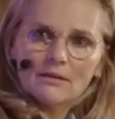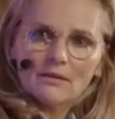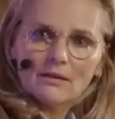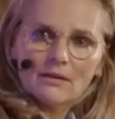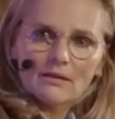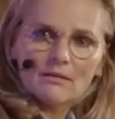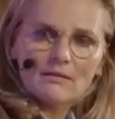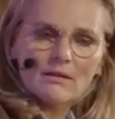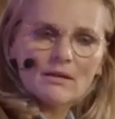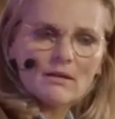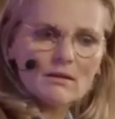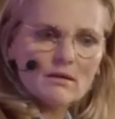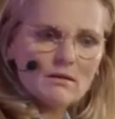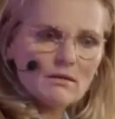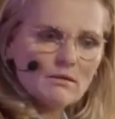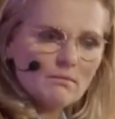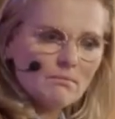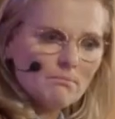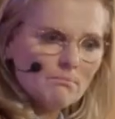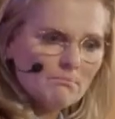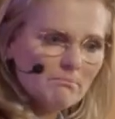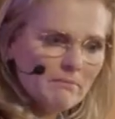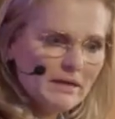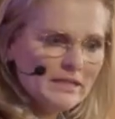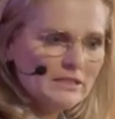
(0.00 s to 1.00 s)
I think
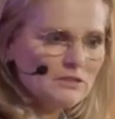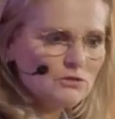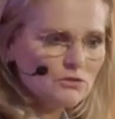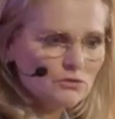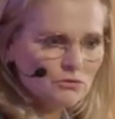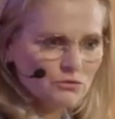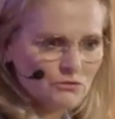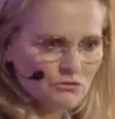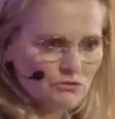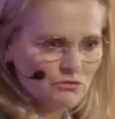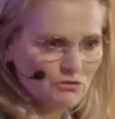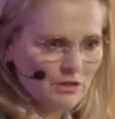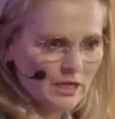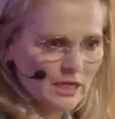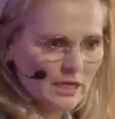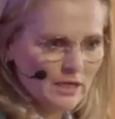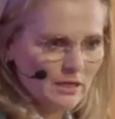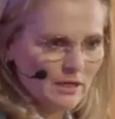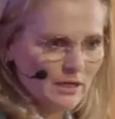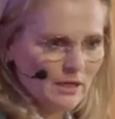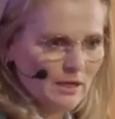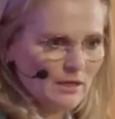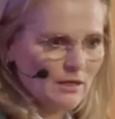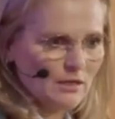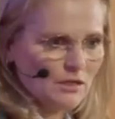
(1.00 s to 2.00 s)
mental
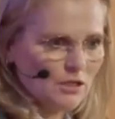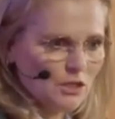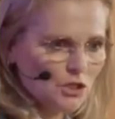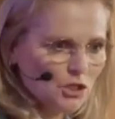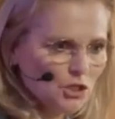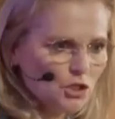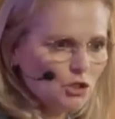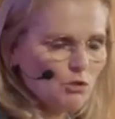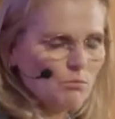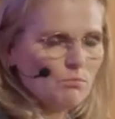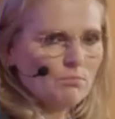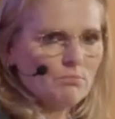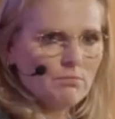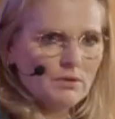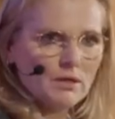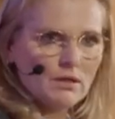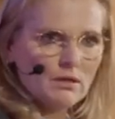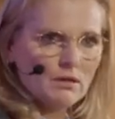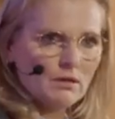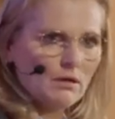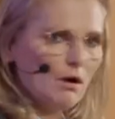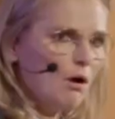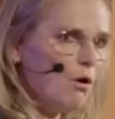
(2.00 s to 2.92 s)
training should be